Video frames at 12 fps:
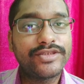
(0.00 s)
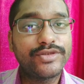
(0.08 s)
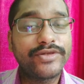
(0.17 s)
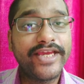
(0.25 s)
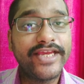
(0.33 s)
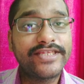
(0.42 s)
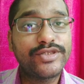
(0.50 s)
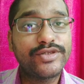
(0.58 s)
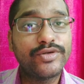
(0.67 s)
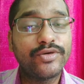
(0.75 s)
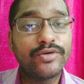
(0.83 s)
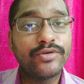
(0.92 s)
to get to
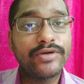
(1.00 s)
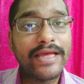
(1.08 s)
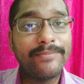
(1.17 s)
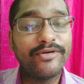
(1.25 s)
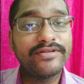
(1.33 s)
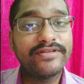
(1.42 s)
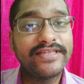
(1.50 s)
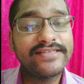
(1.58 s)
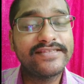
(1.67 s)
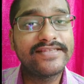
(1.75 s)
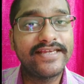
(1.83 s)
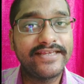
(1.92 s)
know about
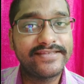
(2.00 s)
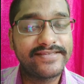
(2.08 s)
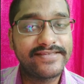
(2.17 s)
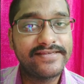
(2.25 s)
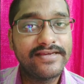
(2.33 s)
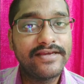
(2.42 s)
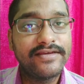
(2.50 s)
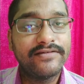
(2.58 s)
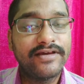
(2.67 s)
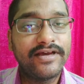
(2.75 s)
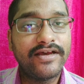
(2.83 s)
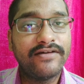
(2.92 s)
these things
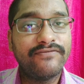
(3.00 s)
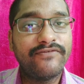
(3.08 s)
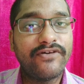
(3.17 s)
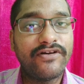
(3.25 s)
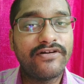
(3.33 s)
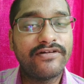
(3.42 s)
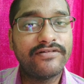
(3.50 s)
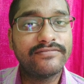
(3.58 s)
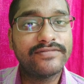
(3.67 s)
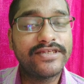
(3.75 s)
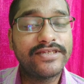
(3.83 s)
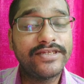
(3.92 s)
for
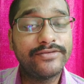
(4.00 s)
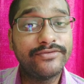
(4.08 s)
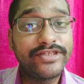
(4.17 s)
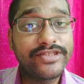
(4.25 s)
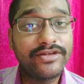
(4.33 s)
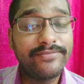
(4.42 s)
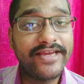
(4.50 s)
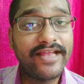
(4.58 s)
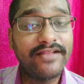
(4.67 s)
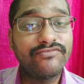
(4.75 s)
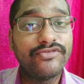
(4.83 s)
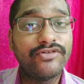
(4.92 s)
which will be
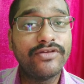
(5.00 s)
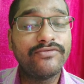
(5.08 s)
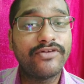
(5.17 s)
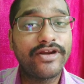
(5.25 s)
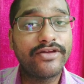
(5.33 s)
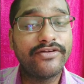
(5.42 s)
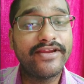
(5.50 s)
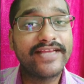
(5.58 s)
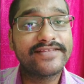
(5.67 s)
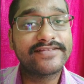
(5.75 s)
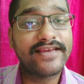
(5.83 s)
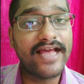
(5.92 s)
helpful for your
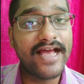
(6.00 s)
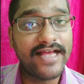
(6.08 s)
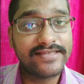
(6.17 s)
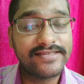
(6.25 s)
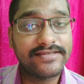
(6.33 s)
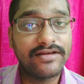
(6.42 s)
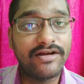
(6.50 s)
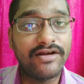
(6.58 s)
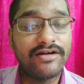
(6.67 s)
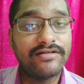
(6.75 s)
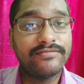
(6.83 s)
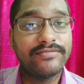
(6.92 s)
next class
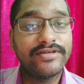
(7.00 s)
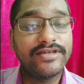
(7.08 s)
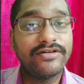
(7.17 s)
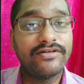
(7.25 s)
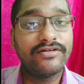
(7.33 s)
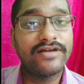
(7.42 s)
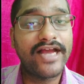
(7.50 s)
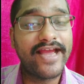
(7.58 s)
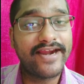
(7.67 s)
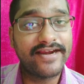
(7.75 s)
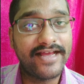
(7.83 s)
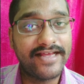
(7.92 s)
or your
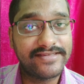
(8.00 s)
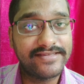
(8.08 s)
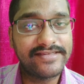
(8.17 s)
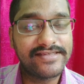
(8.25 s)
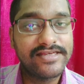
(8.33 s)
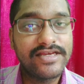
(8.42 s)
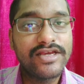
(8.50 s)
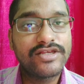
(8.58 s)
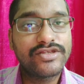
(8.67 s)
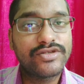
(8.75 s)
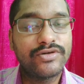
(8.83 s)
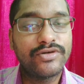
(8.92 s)
higher classes,
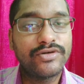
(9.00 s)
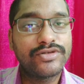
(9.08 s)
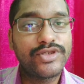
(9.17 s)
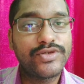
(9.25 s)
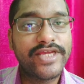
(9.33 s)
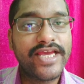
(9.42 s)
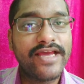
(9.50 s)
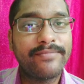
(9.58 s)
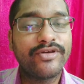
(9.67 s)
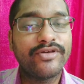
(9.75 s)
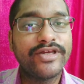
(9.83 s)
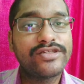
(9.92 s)
so today I
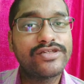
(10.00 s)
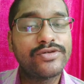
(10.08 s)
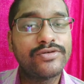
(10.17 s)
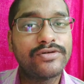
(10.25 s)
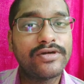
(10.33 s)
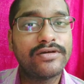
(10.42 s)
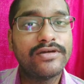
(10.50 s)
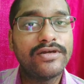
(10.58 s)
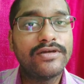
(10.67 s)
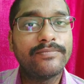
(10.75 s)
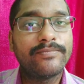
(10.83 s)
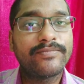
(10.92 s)
am going to
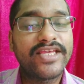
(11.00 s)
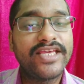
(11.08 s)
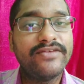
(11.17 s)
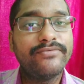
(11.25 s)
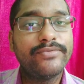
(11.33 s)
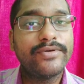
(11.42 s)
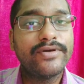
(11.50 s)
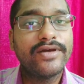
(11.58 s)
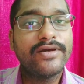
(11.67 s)
give